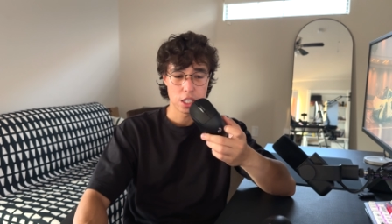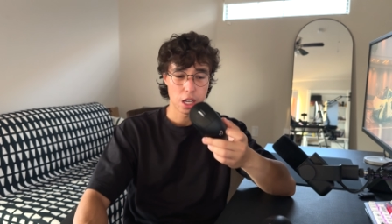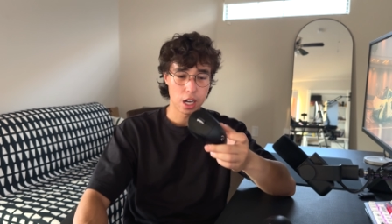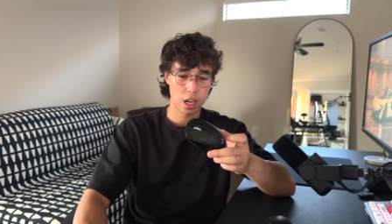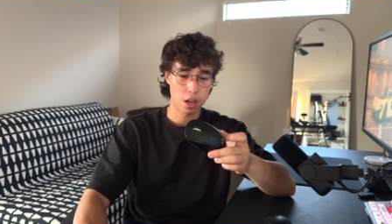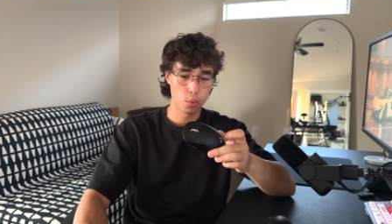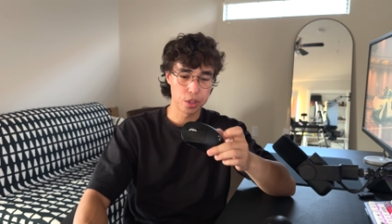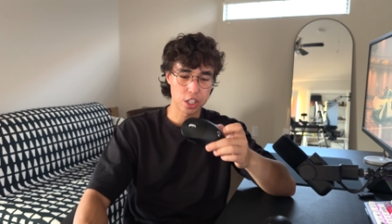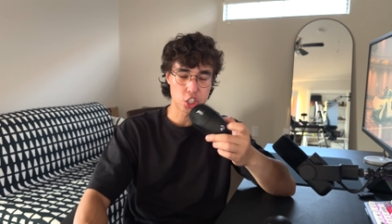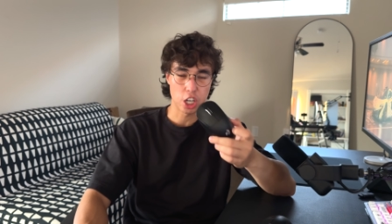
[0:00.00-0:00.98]
uh,
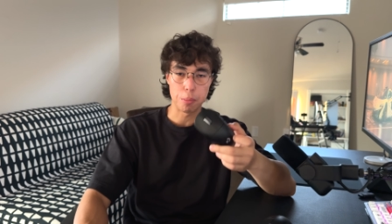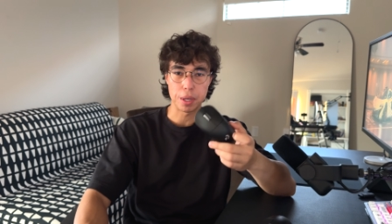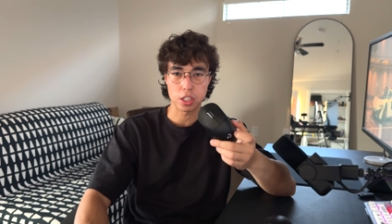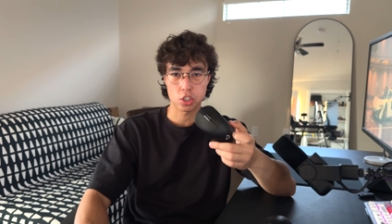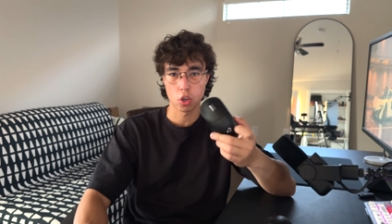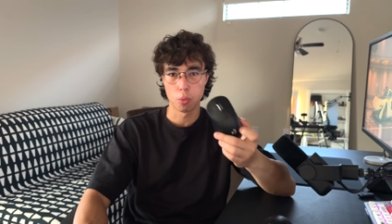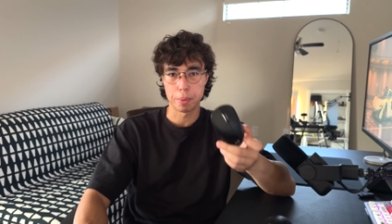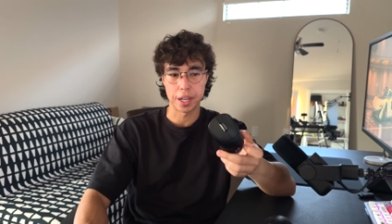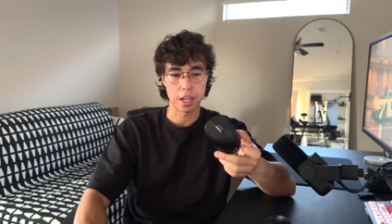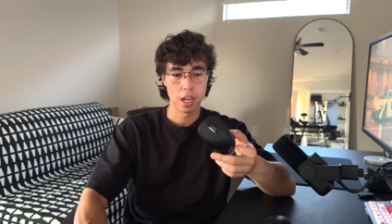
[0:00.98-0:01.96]
with the shape being so
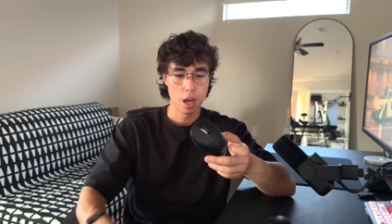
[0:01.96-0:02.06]
big.